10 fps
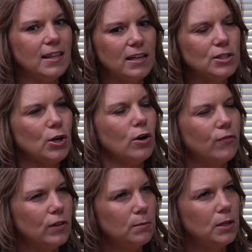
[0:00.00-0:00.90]
then it's hard
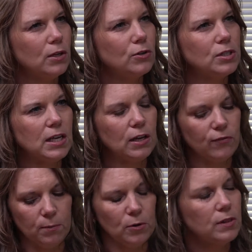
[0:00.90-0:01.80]
for them to understand
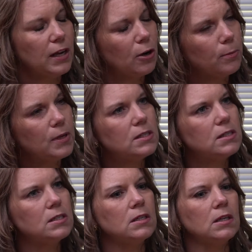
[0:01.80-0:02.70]
from their therapist,